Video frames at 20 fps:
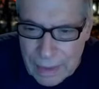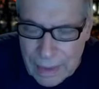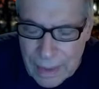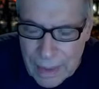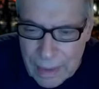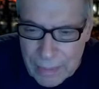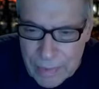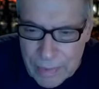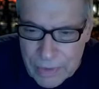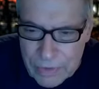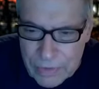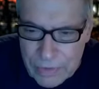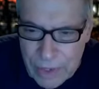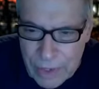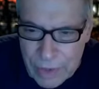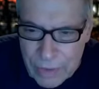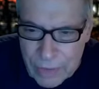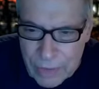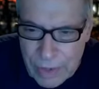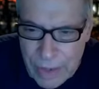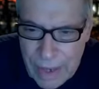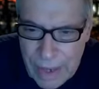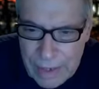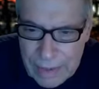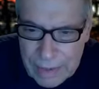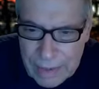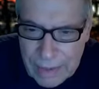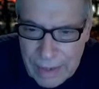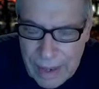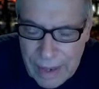I'm going to say good
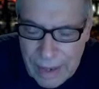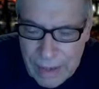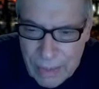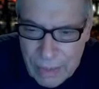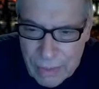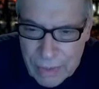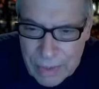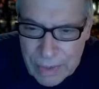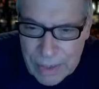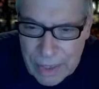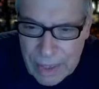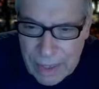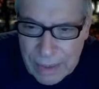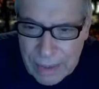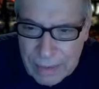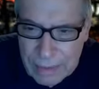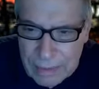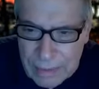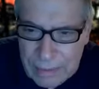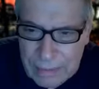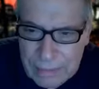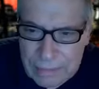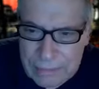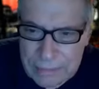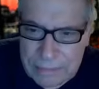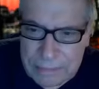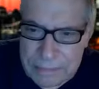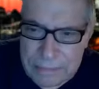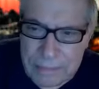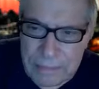night now again.
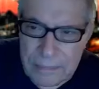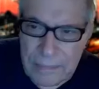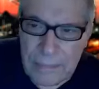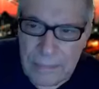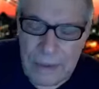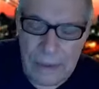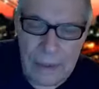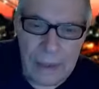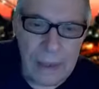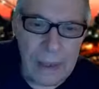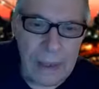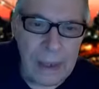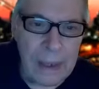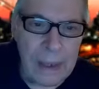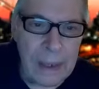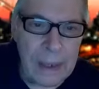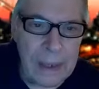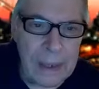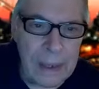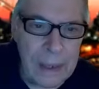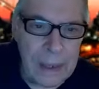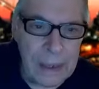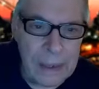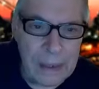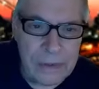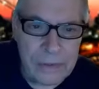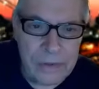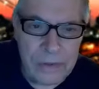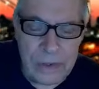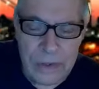And I'll
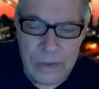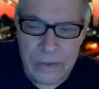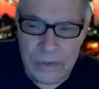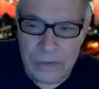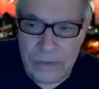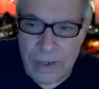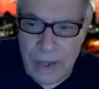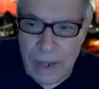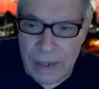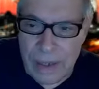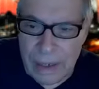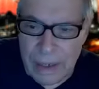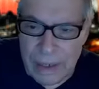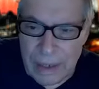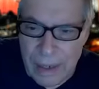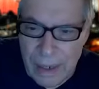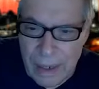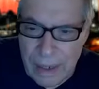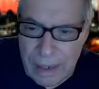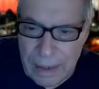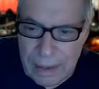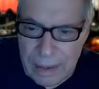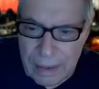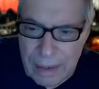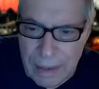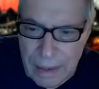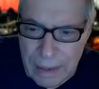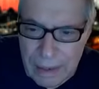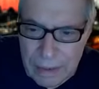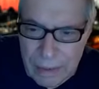see you Saturday night,
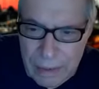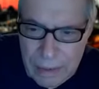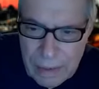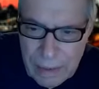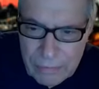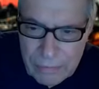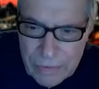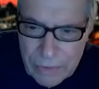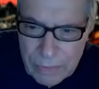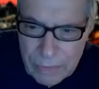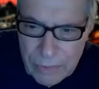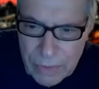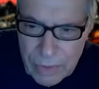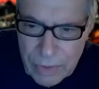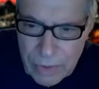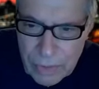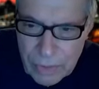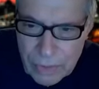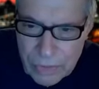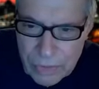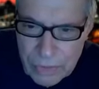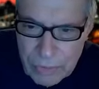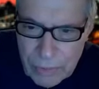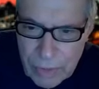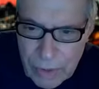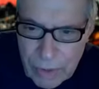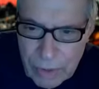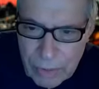and you'll have some videos tomorrow.